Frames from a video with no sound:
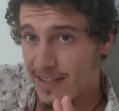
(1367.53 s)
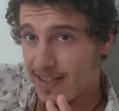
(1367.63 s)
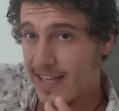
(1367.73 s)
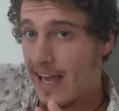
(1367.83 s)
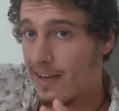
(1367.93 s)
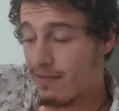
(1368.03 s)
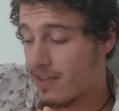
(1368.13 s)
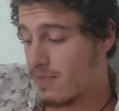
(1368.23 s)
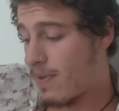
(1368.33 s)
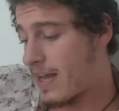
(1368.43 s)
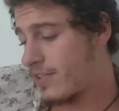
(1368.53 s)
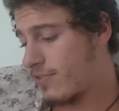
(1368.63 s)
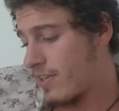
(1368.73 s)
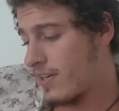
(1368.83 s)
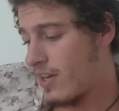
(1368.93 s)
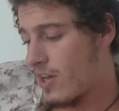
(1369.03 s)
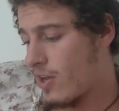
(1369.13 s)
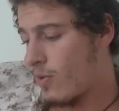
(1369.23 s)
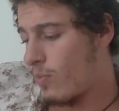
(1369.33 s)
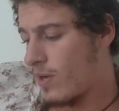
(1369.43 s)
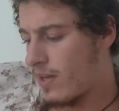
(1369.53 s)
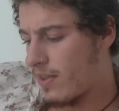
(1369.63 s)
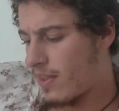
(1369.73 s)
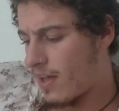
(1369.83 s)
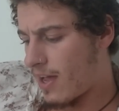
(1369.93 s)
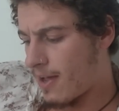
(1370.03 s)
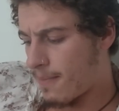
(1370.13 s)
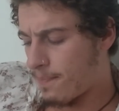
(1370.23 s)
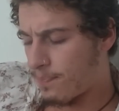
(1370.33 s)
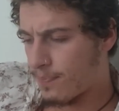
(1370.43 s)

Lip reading: the cell of this battery, where the